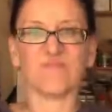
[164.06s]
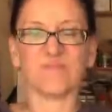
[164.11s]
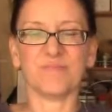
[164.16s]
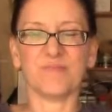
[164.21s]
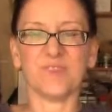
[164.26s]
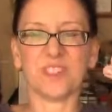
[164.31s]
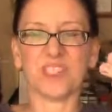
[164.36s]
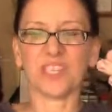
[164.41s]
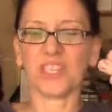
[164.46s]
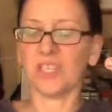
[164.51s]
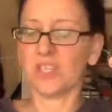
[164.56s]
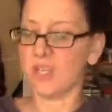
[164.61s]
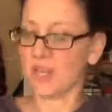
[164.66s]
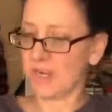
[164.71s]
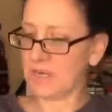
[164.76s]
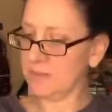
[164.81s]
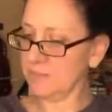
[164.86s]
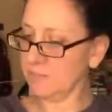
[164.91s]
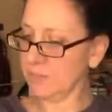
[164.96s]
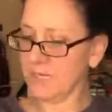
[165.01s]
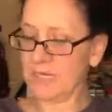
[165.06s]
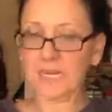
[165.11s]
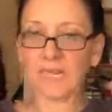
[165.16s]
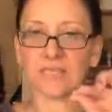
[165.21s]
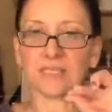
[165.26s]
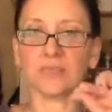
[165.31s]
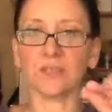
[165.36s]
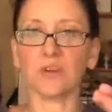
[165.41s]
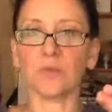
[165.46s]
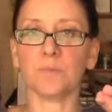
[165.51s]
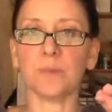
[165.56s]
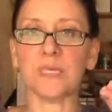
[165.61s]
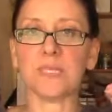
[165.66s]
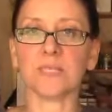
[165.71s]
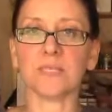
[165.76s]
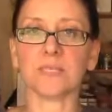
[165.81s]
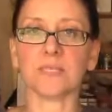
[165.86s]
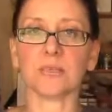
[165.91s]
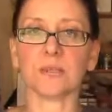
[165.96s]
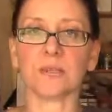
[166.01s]
fishing line, but it has no
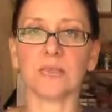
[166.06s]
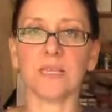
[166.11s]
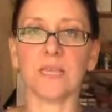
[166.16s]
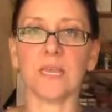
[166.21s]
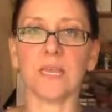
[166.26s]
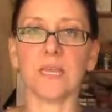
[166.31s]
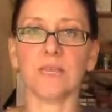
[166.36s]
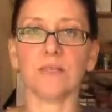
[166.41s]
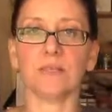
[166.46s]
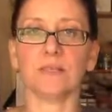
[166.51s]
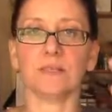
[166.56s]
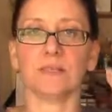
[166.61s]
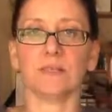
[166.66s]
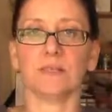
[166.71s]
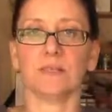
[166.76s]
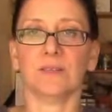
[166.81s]
pieces on the end.